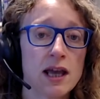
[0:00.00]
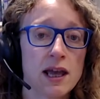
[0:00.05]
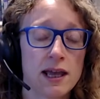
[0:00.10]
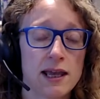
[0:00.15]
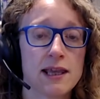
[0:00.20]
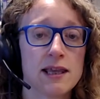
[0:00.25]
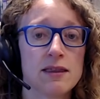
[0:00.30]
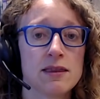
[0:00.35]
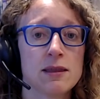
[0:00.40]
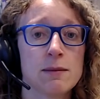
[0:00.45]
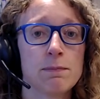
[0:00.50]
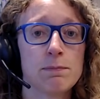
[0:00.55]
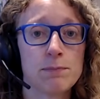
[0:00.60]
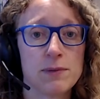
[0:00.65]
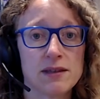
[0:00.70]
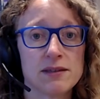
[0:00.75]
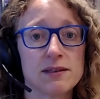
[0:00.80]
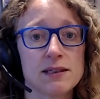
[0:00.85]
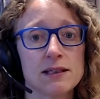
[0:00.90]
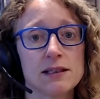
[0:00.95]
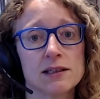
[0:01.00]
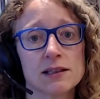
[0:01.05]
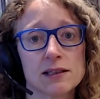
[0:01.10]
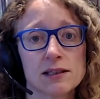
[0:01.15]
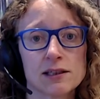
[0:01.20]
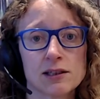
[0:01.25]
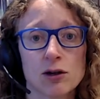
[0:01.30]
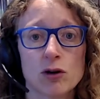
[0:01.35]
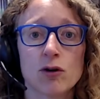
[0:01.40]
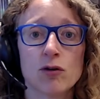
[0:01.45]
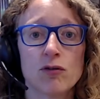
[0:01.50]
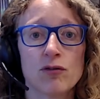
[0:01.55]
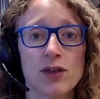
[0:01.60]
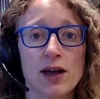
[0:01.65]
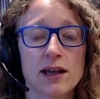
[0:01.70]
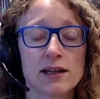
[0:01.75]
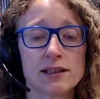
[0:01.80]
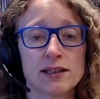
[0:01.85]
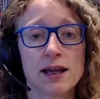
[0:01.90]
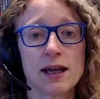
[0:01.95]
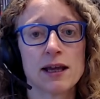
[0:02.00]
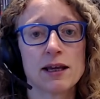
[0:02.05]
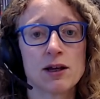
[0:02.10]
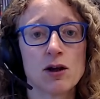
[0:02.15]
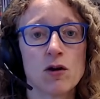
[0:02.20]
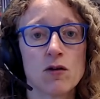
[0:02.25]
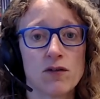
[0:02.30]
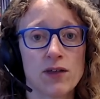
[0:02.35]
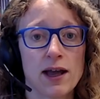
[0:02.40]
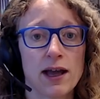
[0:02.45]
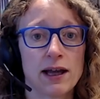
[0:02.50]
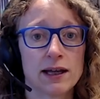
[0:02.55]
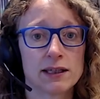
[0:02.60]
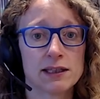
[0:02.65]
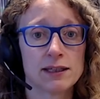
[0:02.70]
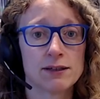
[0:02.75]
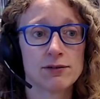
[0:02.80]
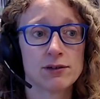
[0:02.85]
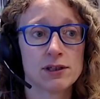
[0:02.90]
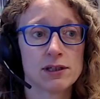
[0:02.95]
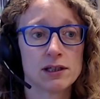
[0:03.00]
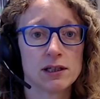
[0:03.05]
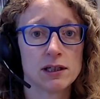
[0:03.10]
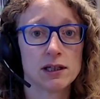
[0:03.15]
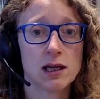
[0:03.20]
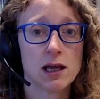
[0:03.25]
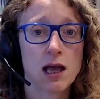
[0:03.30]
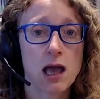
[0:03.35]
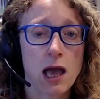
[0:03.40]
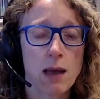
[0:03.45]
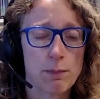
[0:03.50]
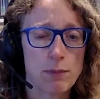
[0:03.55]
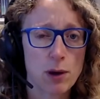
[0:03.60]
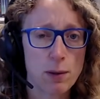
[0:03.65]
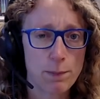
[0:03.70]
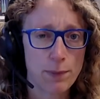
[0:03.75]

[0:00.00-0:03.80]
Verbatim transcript: in the busyness of that day of that activity. But